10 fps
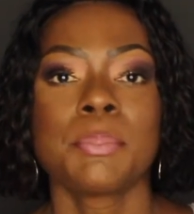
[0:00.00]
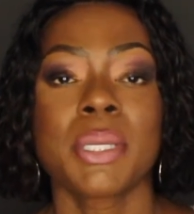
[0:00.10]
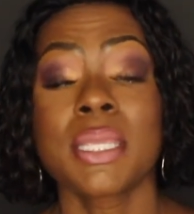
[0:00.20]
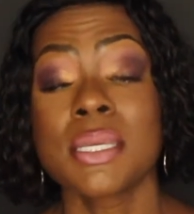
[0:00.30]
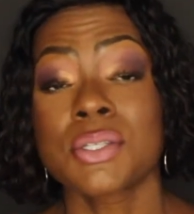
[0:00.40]

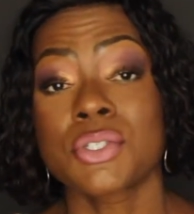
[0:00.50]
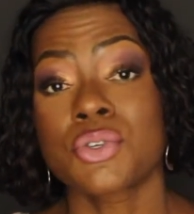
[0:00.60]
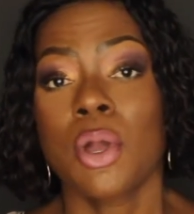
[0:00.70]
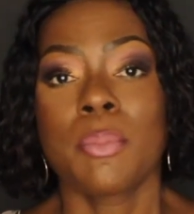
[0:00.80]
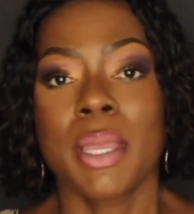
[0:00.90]
But here's the
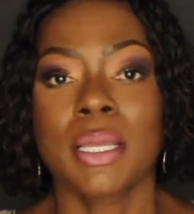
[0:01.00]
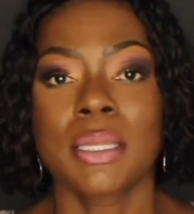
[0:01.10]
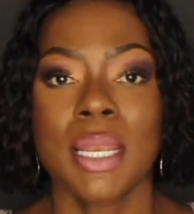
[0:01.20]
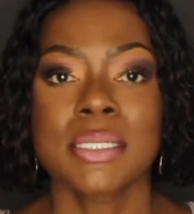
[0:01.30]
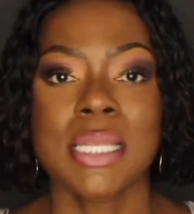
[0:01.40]
drawback. A
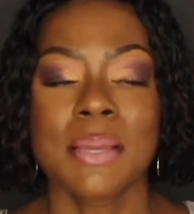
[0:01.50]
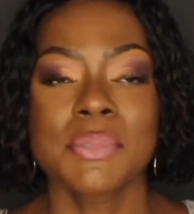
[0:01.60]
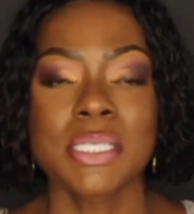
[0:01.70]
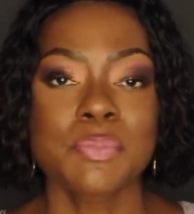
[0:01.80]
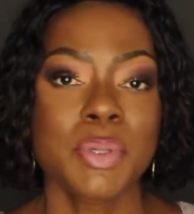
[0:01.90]
lot of
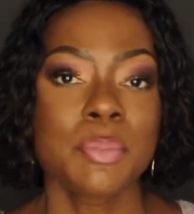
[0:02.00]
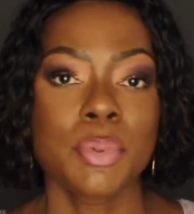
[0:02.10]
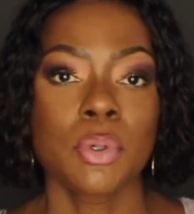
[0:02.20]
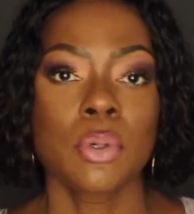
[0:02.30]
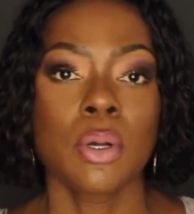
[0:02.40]
times these
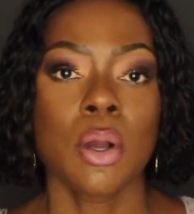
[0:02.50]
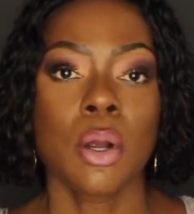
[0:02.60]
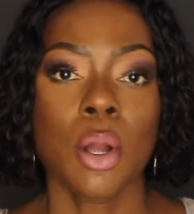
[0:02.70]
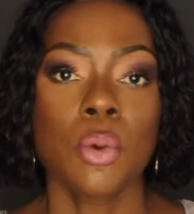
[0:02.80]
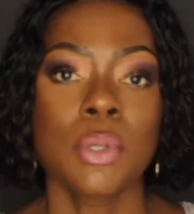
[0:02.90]
people
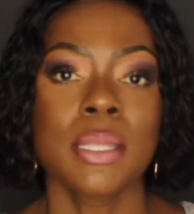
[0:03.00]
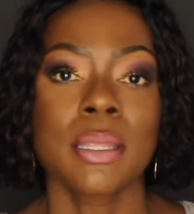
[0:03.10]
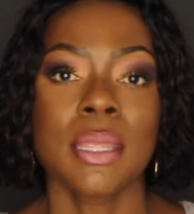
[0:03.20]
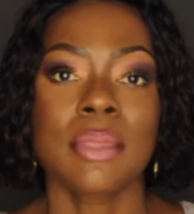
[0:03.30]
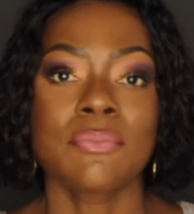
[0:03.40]
are
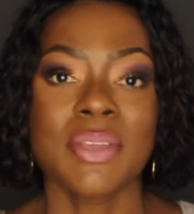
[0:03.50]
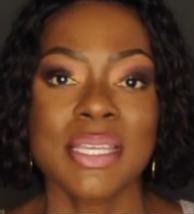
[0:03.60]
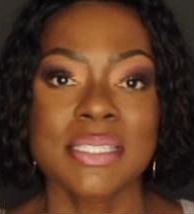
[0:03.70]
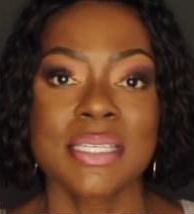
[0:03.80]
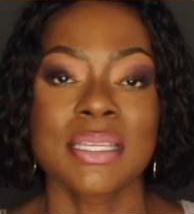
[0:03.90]
only
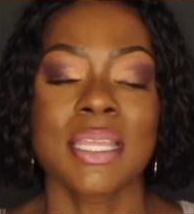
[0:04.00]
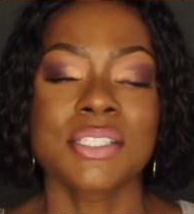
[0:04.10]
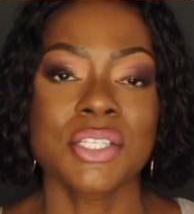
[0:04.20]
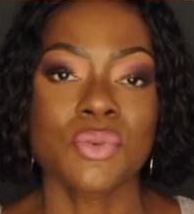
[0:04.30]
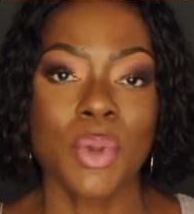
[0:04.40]
invested in
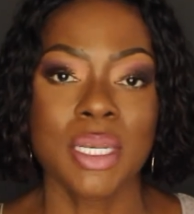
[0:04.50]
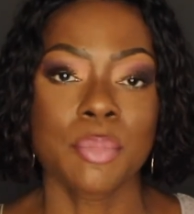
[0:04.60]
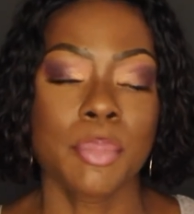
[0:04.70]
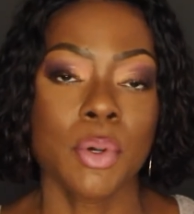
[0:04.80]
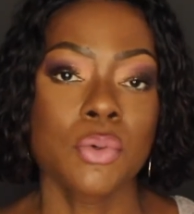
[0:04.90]
just writing a
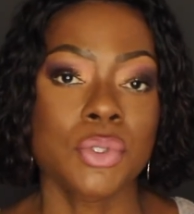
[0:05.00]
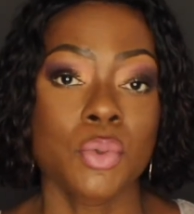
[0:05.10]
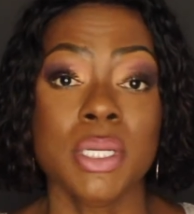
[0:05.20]
proposal.